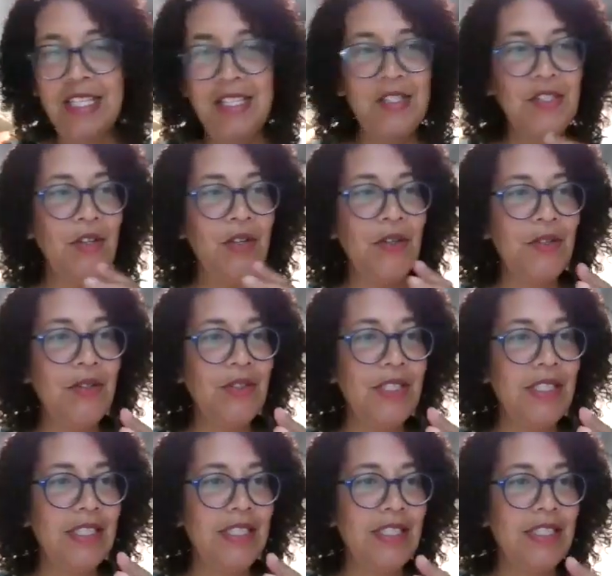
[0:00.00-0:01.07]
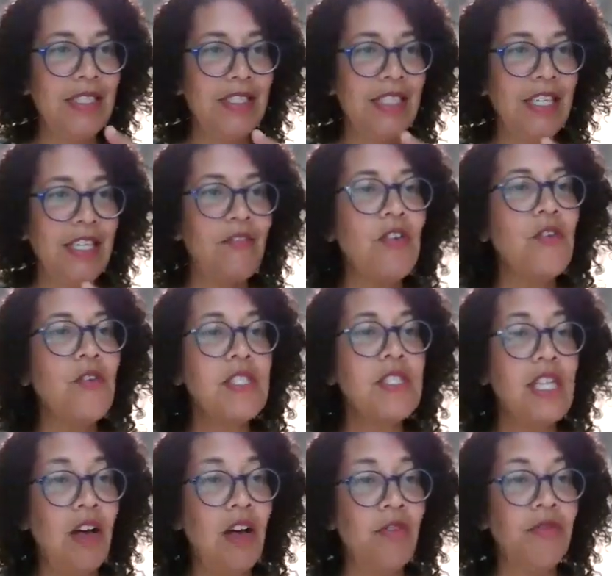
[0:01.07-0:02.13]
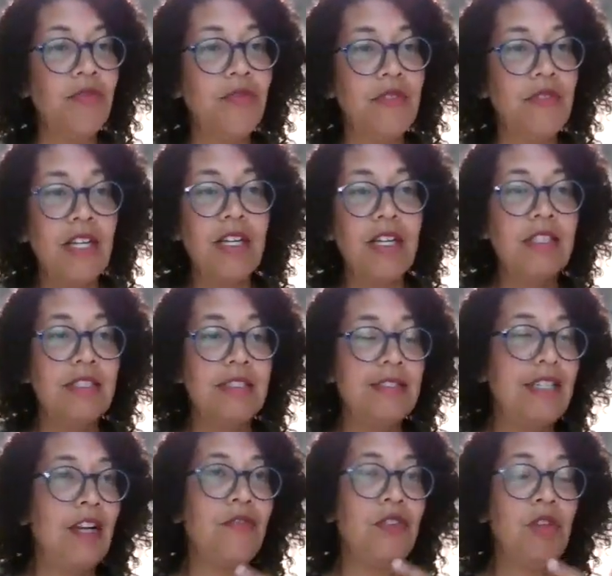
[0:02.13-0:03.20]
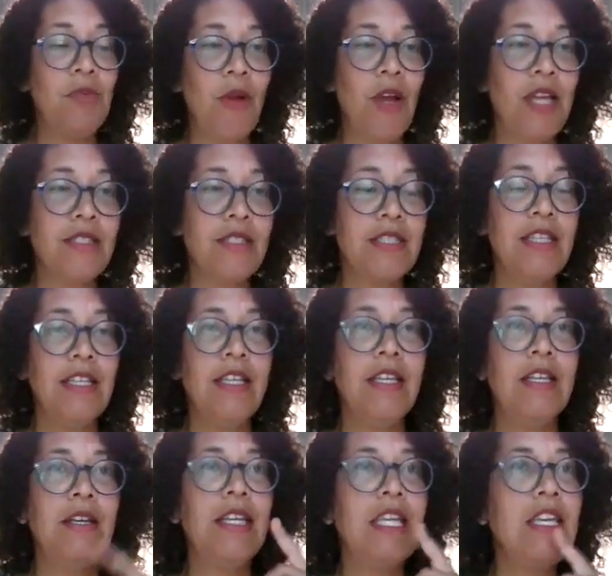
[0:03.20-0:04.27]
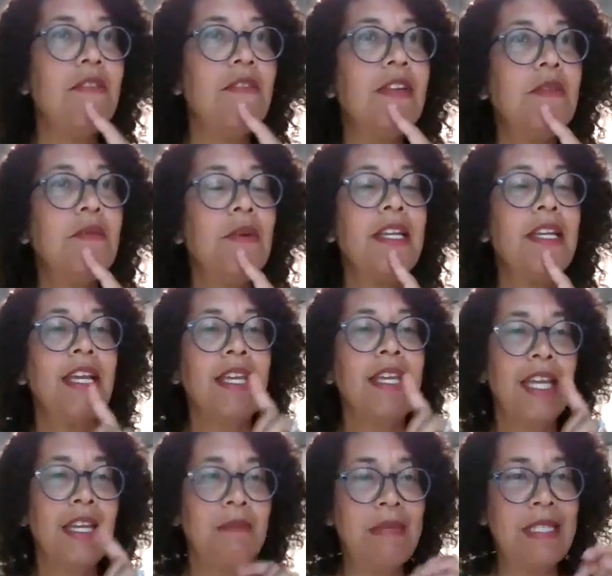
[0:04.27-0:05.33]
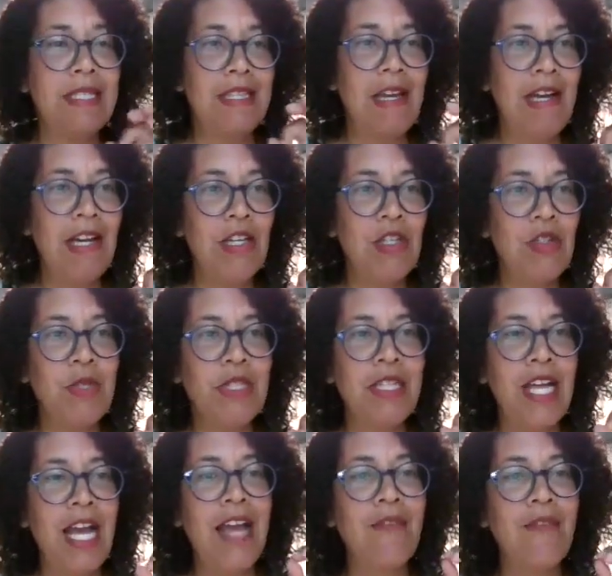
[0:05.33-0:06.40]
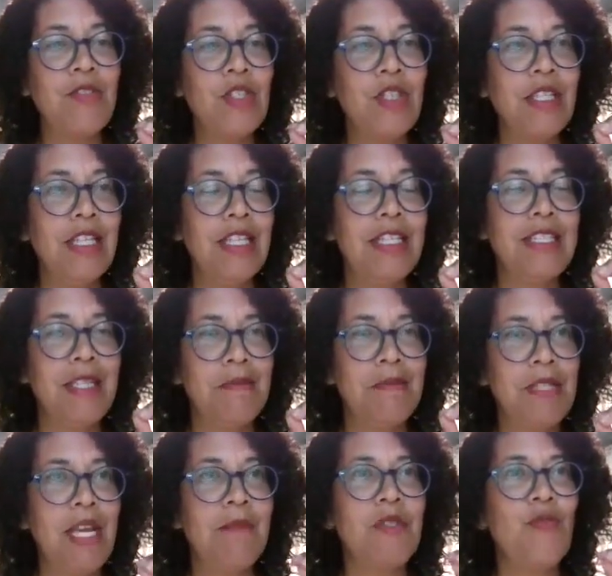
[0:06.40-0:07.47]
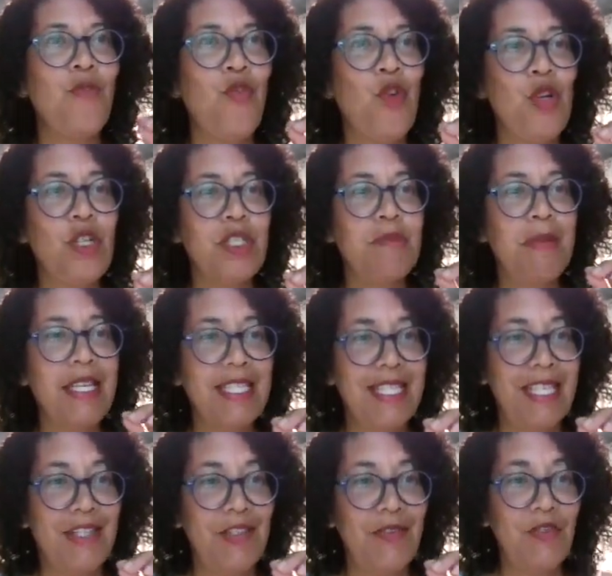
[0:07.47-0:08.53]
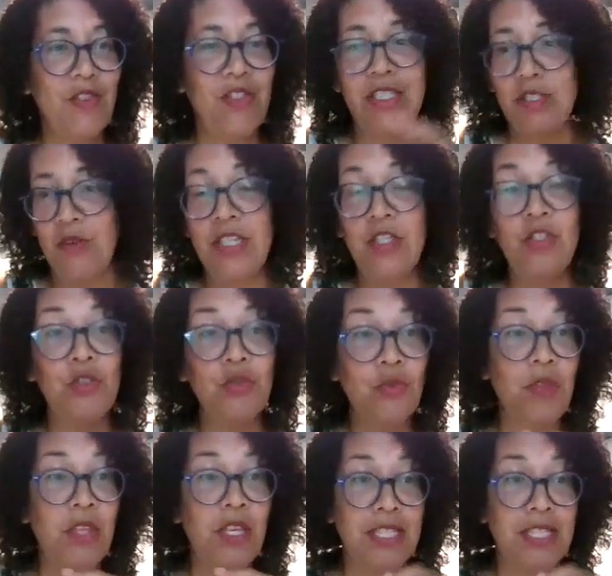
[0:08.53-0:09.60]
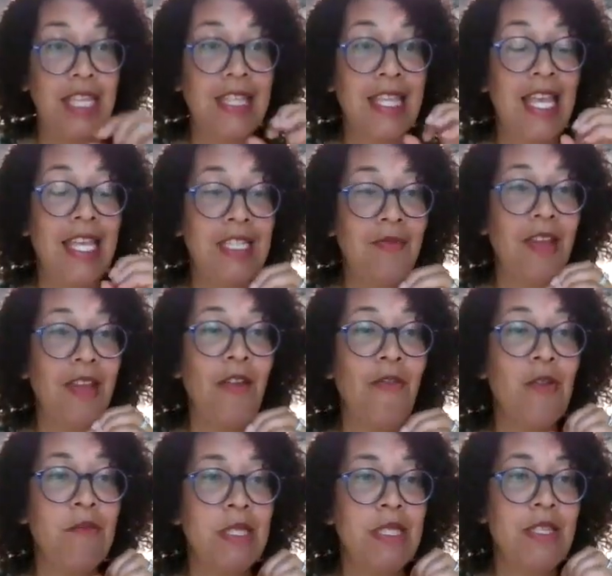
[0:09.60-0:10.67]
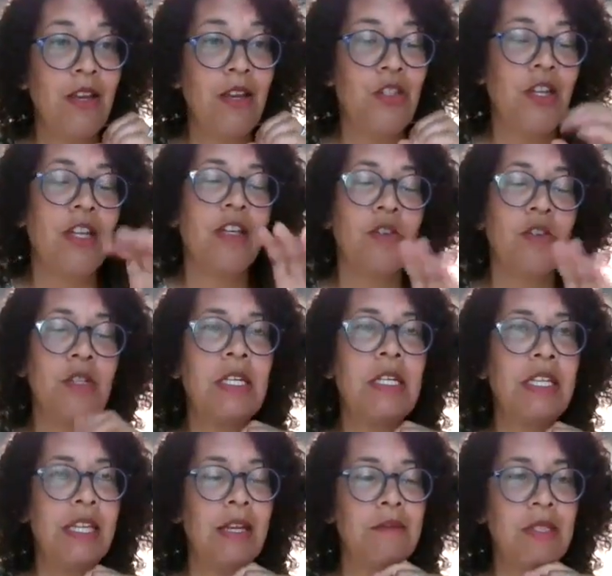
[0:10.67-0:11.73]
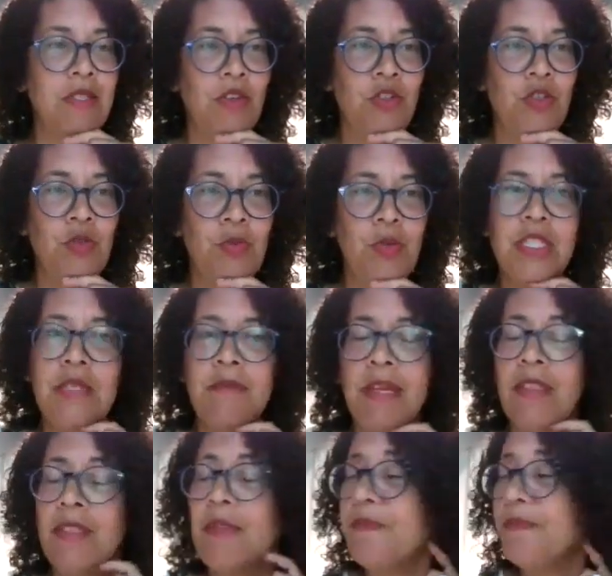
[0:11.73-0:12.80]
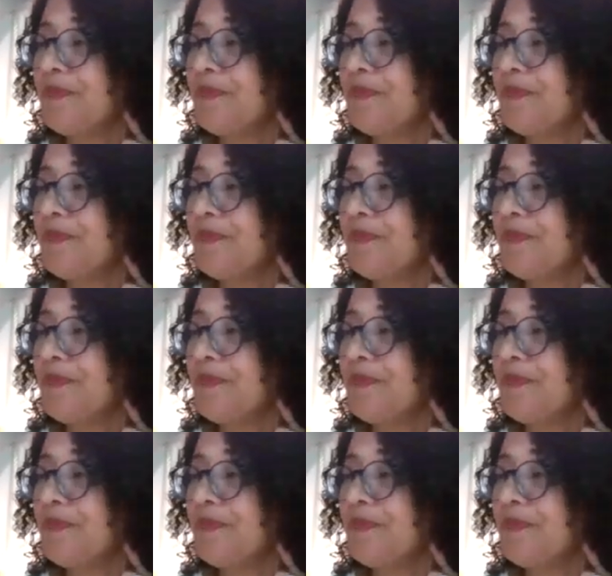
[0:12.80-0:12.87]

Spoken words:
So give yourself a few breaths. Even when I get a massage, when I have to sometimes force myself. So I do this at the end of every massage. Now I go to get massages once a month.